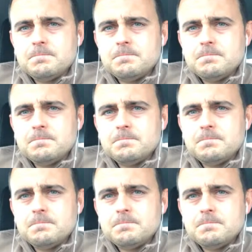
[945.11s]

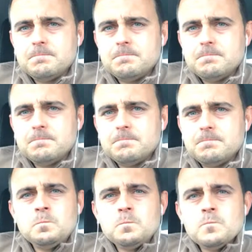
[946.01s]

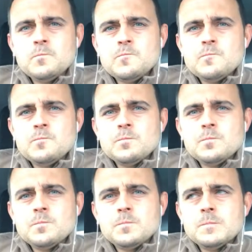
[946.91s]

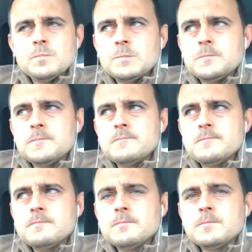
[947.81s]

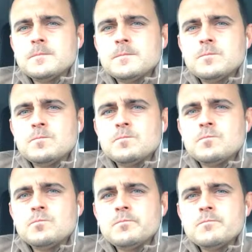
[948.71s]

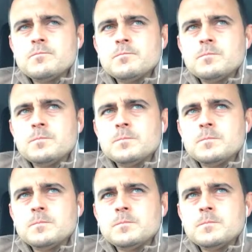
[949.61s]

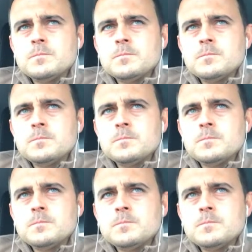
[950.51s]

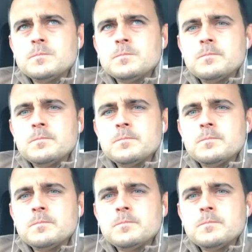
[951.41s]

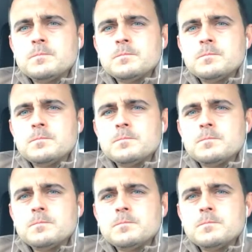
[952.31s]
The person shown says nothing.